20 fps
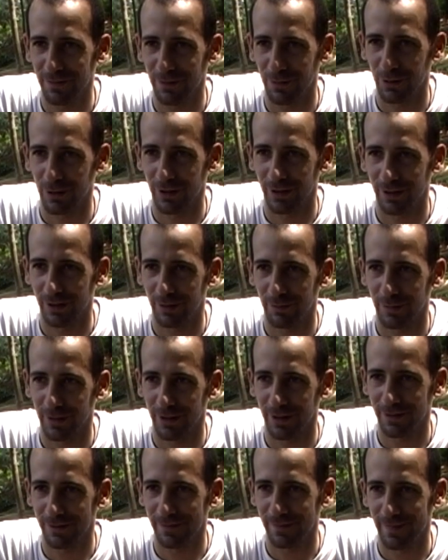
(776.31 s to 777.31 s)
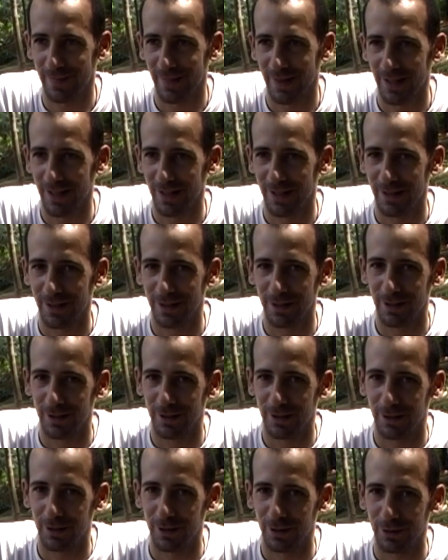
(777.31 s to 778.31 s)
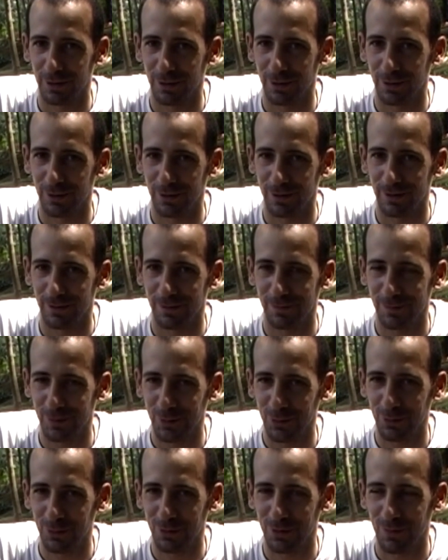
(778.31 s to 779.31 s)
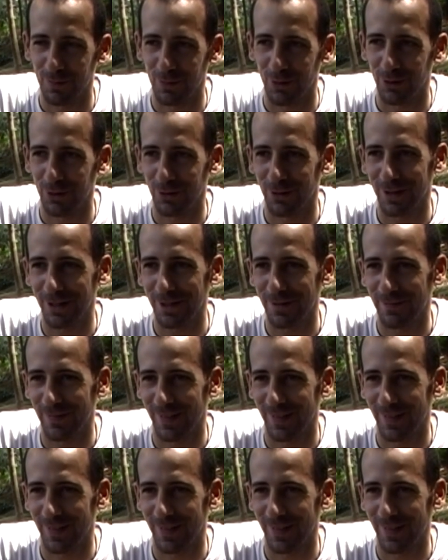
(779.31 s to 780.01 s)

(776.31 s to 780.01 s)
where I am now, and to do some more yoga.